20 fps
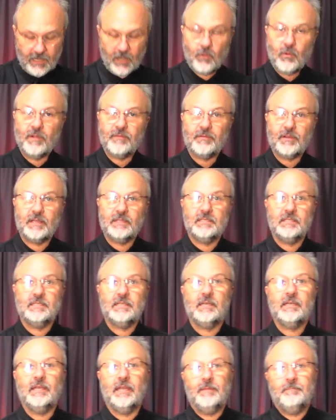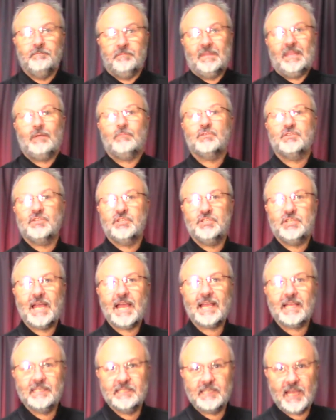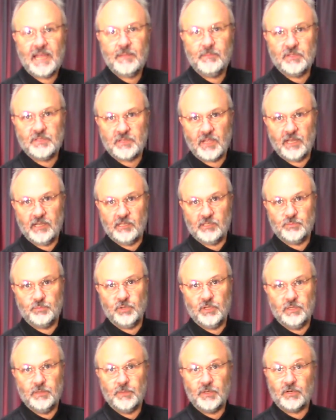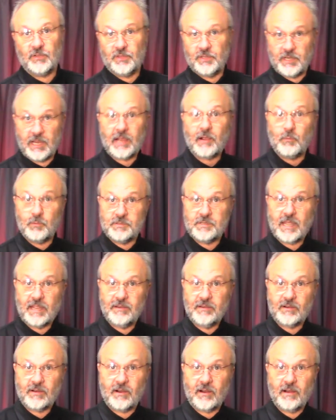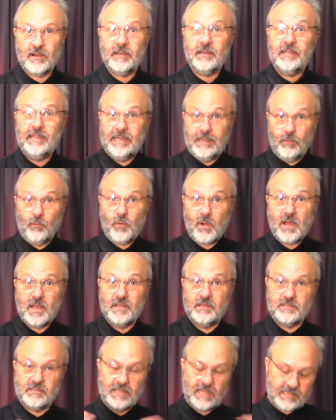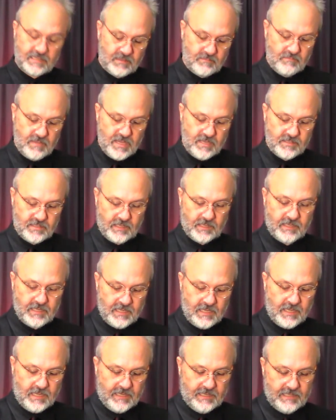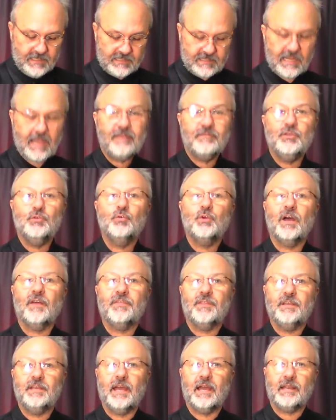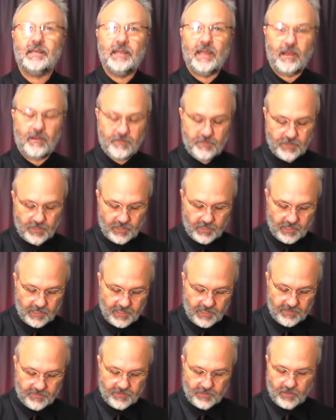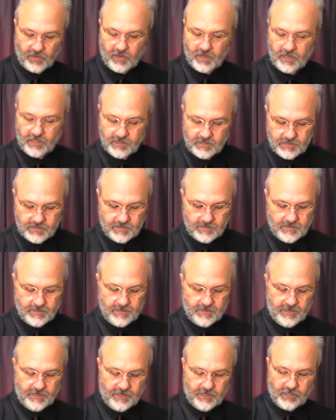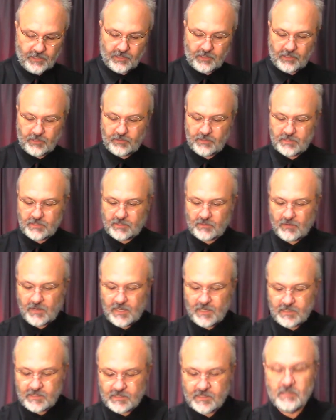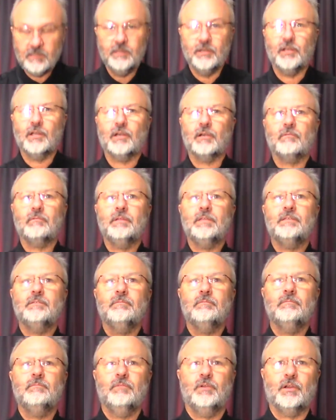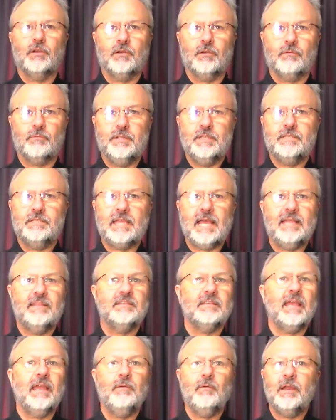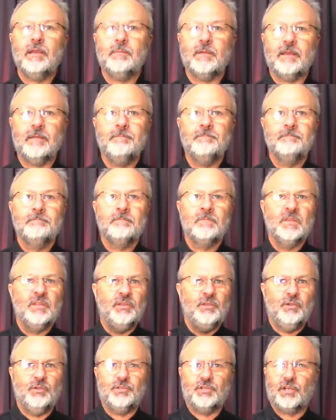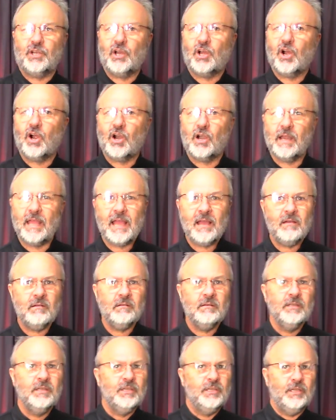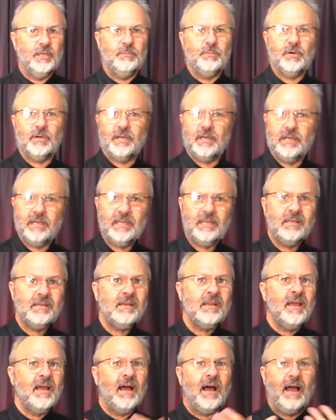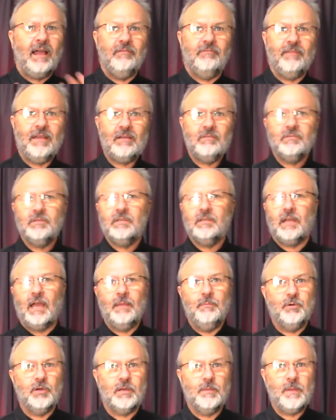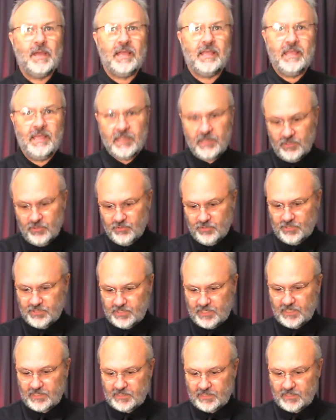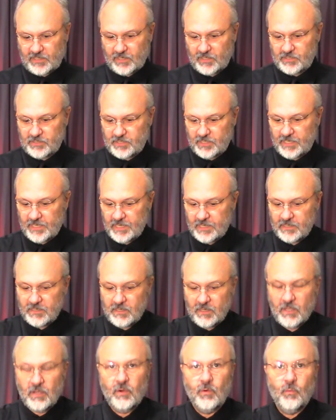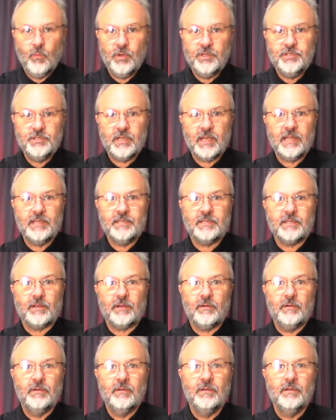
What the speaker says: Oh, I forgot to tell you, that was the Jack of diamonds I just put in the middle of the deck. Was that your card? It was. That's amazing. Let's have you cut the deck now. They're going to cut the cards. You're going to crisscross. You're going to reset and say, hey, wait a minute. You took a card out. You put it in. I found it. I put it back in. You just cut the cards again. What'd you cut to?